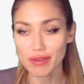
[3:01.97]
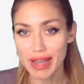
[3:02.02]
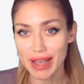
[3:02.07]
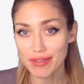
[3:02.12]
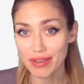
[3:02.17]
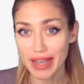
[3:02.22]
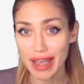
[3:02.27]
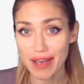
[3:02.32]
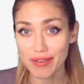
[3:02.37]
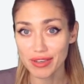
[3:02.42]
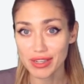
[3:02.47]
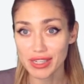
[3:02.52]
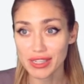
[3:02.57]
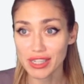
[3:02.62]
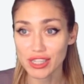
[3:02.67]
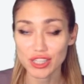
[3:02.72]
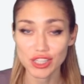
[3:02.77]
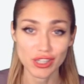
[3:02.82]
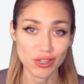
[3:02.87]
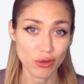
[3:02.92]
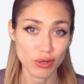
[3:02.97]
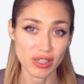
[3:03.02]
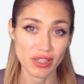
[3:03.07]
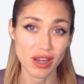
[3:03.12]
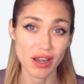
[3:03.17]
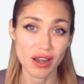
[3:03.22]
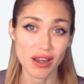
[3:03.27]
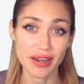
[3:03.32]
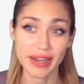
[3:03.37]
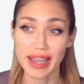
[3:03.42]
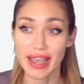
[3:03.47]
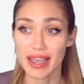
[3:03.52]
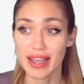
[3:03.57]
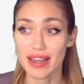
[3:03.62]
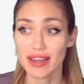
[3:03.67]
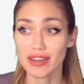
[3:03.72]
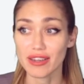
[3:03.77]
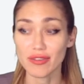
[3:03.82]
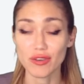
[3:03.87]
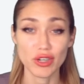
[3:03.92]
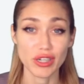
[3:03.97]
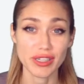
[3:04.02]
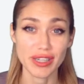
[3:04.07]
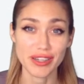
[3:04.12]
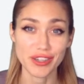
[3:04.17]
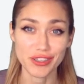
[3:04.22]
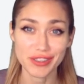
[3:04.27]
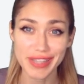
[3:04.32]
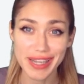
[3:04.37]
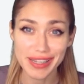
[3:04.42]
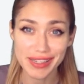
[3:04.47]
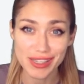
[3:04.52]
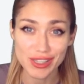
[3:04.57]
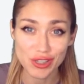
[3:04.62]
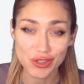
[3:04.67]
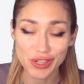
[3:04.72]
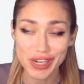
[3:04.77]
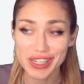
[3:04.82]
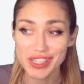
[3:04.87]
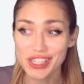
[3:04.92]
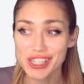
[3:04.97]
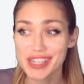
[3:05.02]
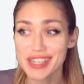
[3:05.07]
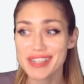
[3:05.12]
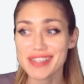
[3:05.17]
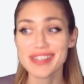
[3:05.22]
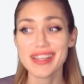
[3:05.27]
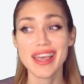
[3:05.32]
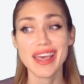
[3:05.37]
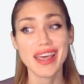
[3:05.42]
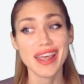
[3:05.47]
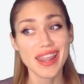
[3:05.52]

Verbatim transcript: don't have a caffeine addiction or a dog and you've already done your daily stretches,